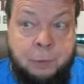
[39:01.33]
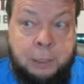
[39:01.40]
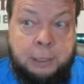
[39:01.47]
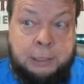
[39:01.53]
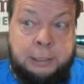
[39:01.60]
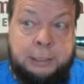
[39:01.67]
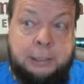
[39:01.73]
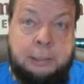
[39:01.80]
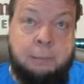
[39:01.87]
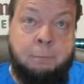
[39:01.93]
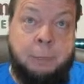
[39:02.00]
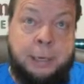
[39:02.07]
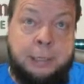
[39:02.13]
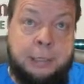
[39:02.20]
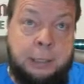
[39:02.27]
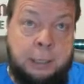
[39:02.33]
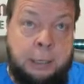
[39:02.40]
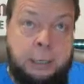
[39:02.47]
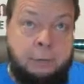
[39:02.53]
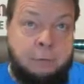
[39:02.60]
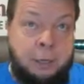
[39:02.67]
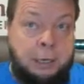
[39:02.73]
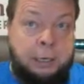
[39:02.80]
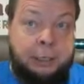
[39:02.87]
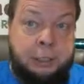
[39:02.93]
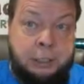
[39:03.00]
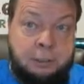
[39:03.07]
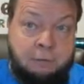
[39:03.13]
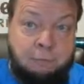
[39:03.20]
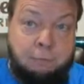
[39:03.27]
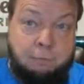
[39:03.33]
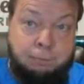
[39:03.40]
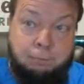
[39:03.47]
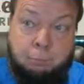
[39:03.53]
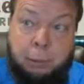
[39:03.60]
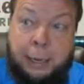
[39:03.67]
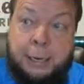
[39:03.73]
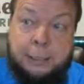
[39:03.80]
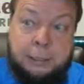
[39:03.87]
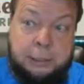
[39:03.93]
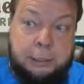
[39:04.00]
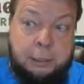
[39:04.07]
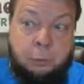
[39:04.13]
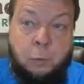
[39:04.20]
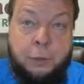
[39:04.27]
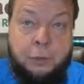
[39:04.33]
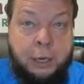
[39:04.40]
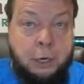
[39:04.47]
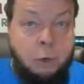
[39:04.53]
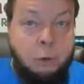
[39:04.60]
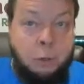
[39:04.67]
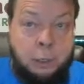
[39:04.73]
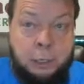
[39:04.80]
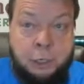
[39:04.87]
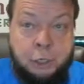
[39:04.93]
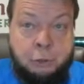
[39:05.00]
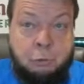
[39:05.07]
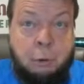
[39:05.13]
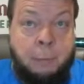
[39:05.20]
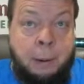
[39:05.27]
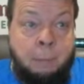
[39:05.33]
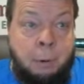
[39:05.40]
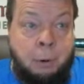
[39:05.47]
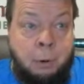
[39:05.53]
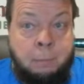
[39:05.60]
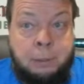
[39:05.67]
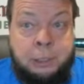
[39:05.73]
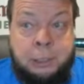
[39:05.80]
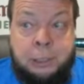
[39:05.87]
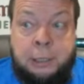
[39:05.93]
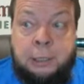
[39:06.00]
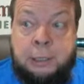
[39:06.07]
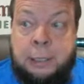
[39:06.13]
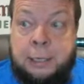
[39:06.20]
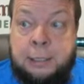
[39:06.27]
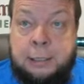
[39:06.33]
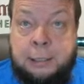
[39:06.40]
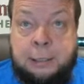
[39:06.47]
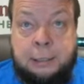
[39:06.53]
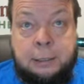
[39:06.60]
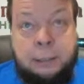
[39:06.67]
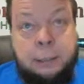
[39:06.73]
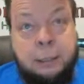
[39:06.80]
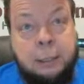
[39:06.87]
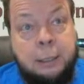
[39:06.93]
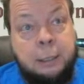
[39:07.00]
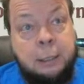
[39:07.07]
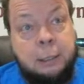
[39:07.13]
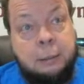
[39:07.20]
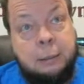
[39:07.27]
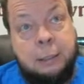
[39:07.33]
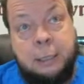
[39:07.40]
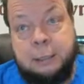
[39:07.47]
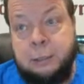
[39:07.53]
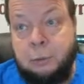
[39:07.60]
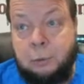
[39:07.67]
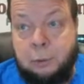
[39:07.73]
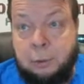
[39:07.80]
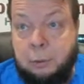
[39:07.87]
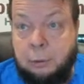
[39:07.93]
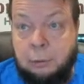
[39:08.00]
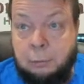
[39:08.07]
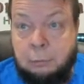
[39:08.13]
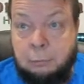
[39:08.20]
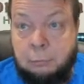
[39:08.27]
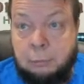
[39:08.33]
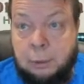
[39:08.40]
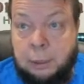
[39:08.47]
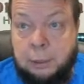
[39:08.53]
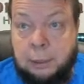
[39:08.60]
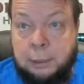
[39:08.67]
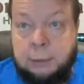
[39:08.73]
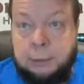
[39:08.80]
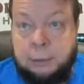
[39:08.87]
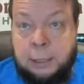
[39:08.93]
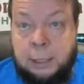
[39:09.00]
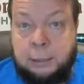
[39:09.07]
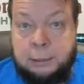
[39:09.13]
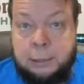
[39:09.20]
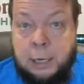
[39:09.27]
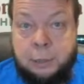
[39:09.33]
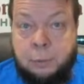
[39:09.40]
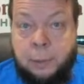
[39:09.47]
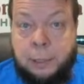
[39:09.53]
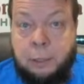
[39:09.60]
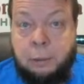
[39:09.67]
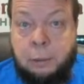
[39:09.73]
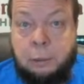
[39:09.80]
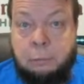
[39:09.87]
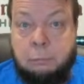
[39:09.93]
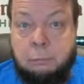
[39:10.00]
that just basically give you lists of plants and what they do, and you just remember a bazillion things, and that's no good, right? That's not, that's not the way to do it.